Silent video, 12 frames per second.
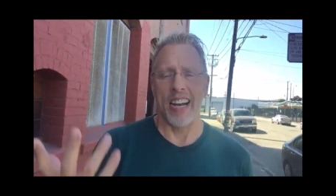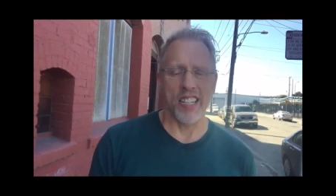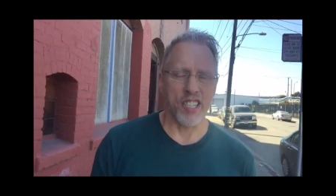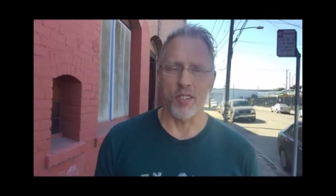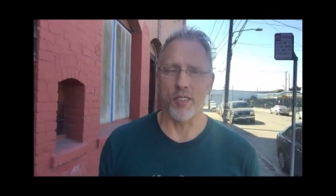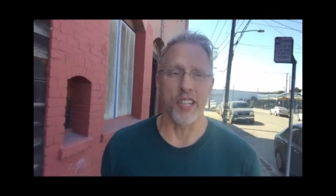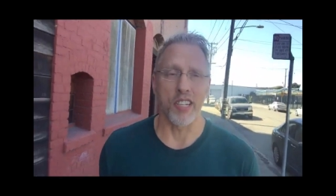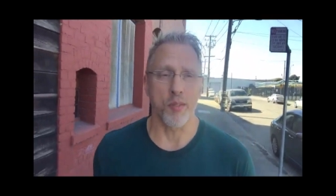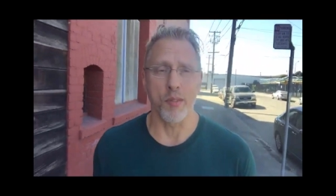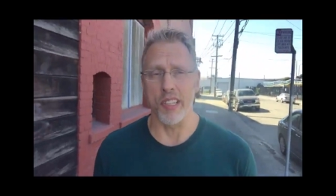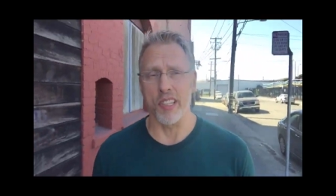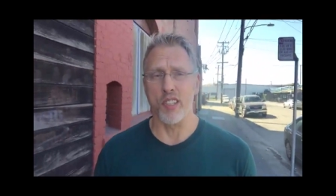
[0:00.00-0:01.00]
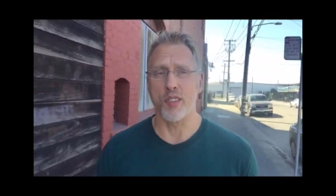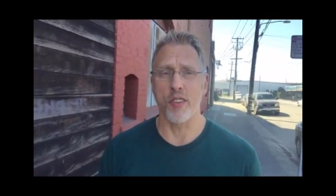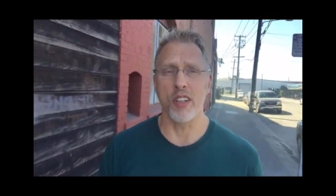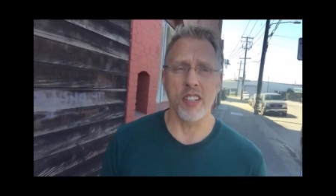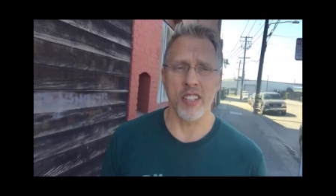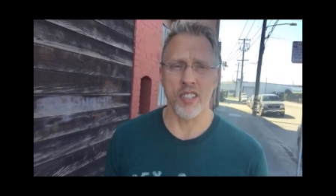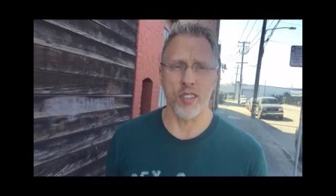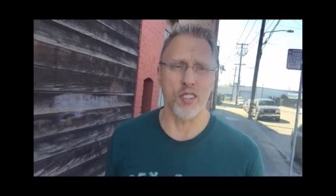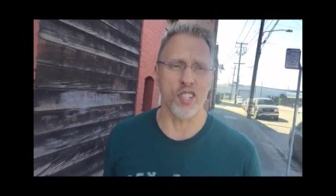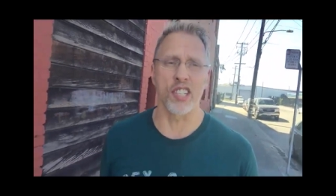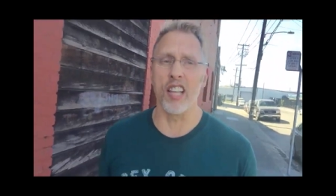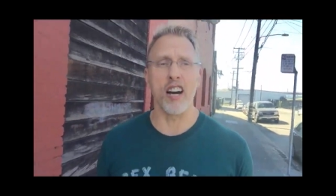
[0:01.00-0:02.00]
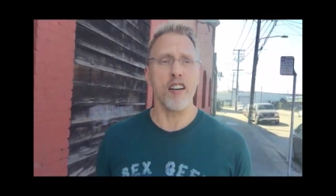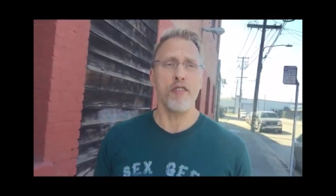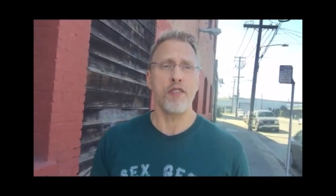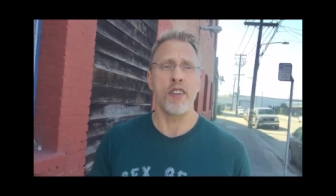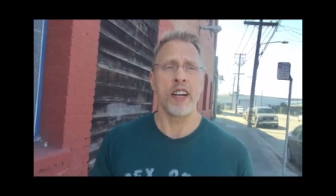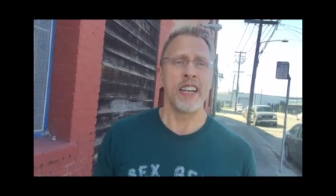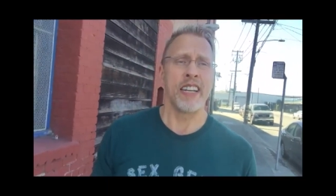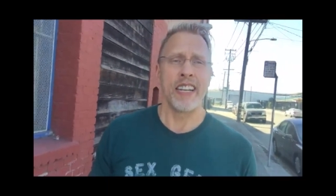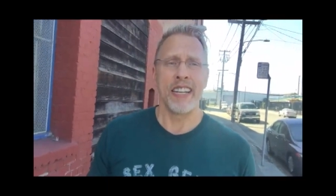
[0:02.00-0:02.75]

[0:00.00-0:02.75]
I just don't think it's really useful. So just love,